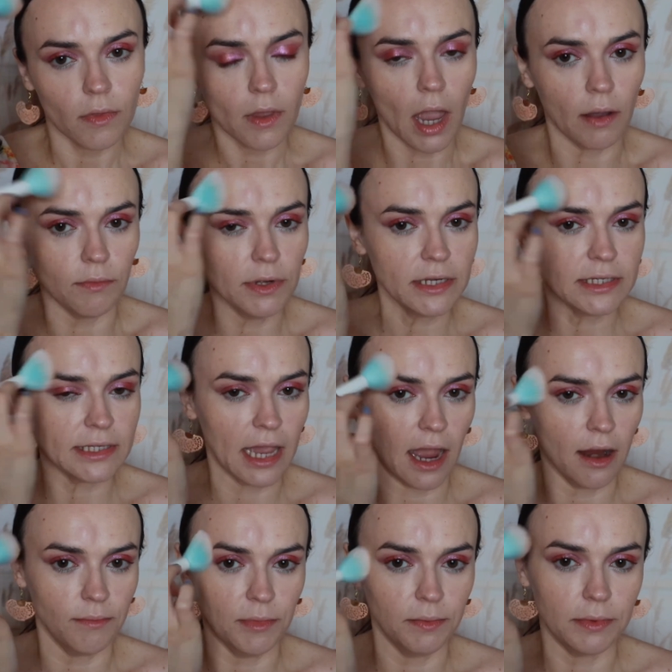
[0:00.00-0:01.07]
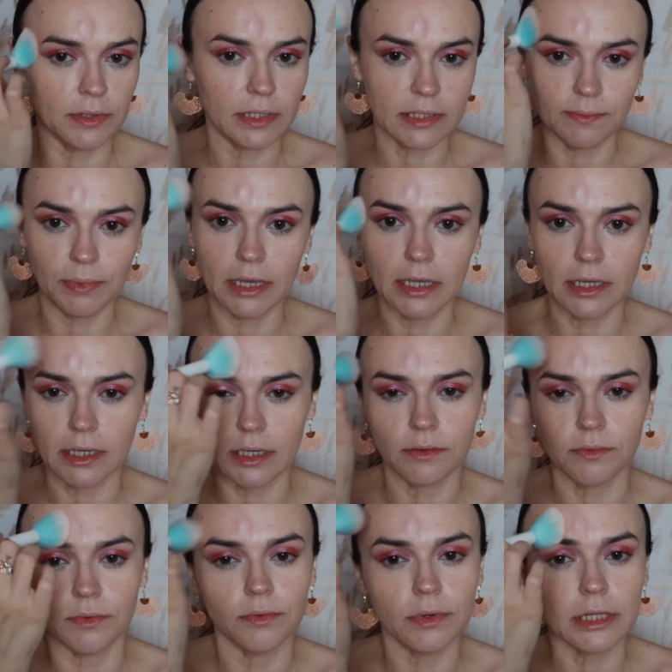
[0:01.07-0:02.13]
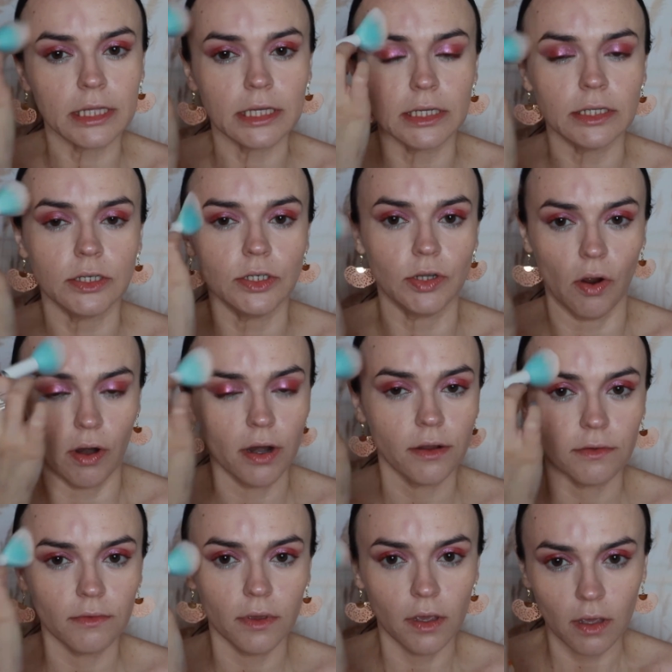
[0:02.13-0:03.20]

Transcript: I want to say I remember this being really dark